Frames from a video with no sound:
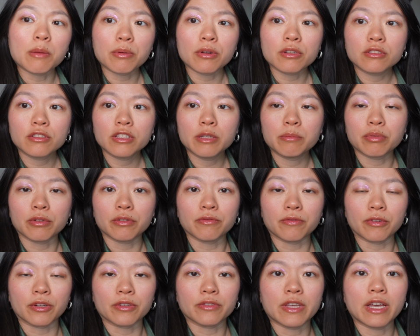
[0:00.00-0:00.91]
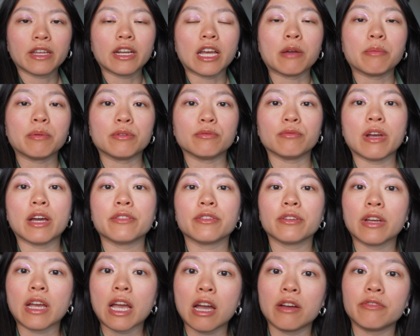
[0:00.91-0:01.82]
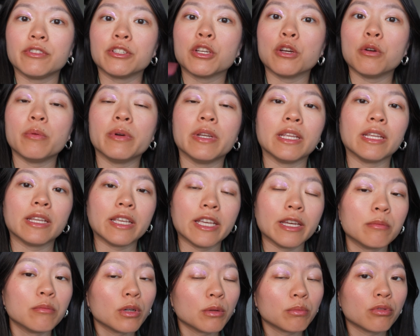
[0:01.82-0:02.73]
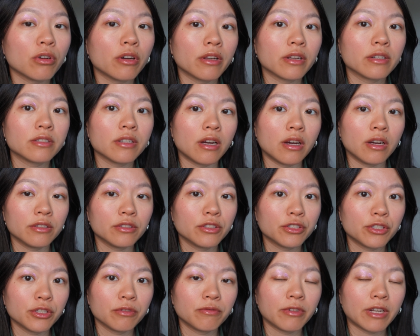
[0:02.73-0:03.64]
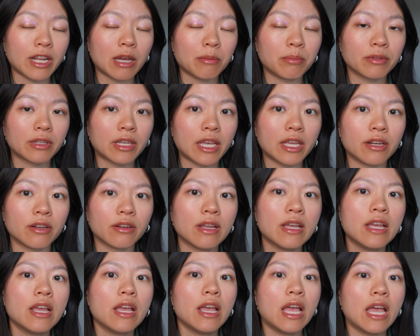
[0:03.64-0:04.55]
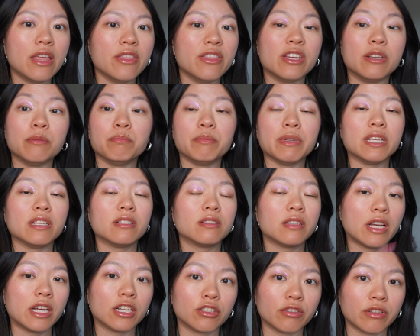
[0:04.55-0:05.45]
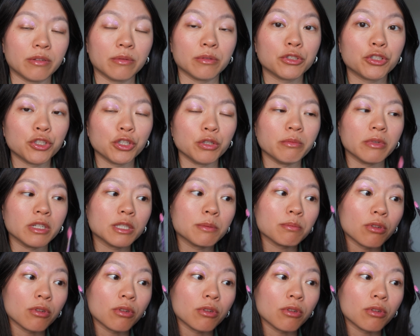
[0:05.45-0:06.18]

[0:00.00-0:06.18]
personally prefer that. I would rather have to go in and get more product on the doe foot applicator than be saturated with too much